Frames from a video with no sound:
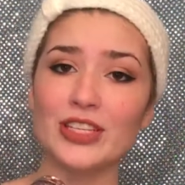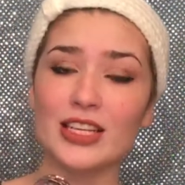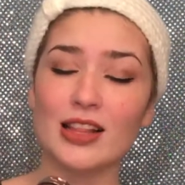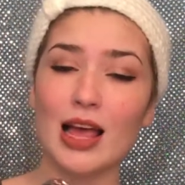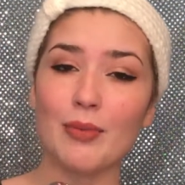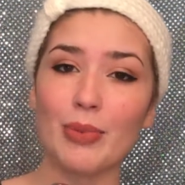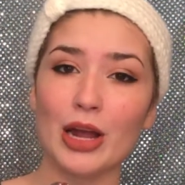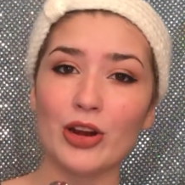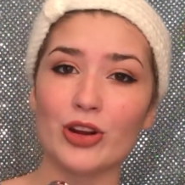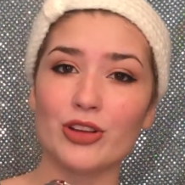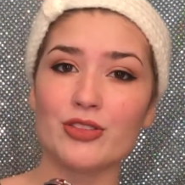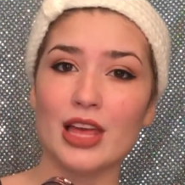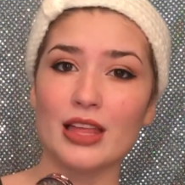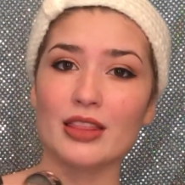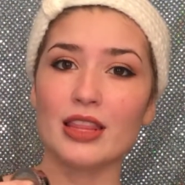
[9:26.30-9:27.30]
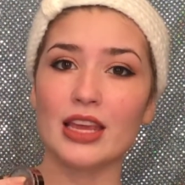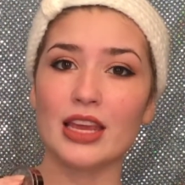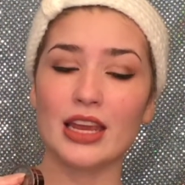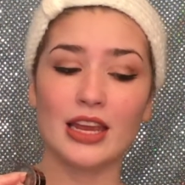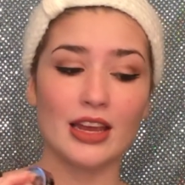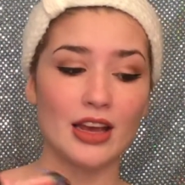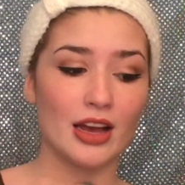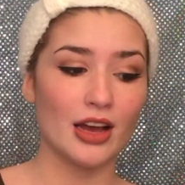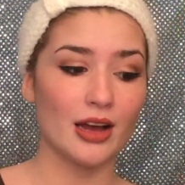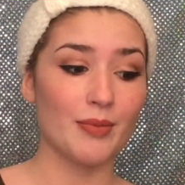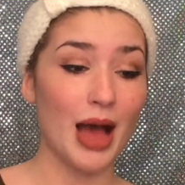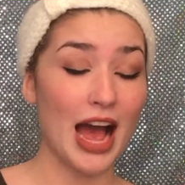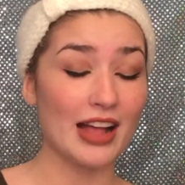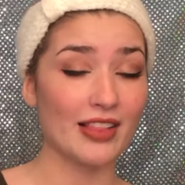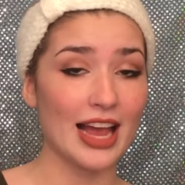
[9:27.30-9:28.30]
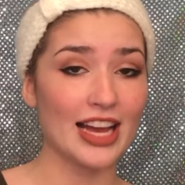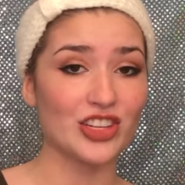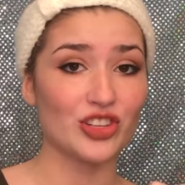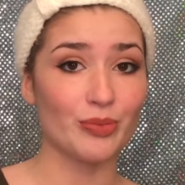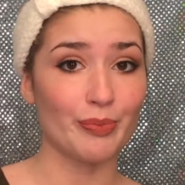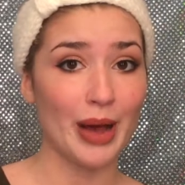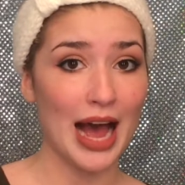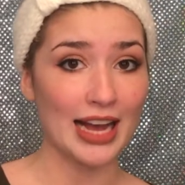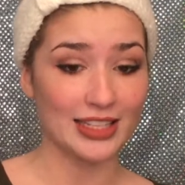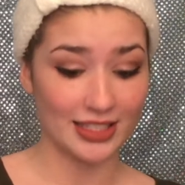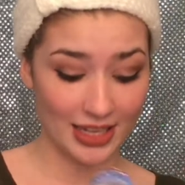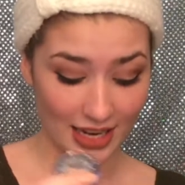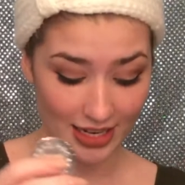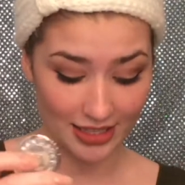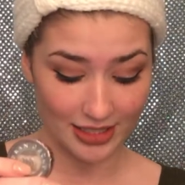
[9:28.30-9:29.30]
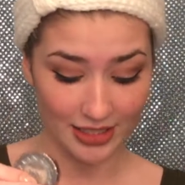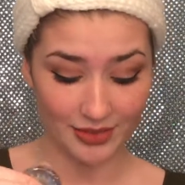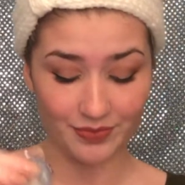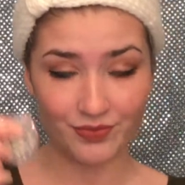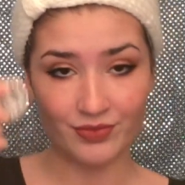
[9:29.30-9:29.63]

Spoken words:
fits a lot better than the eyelash box does.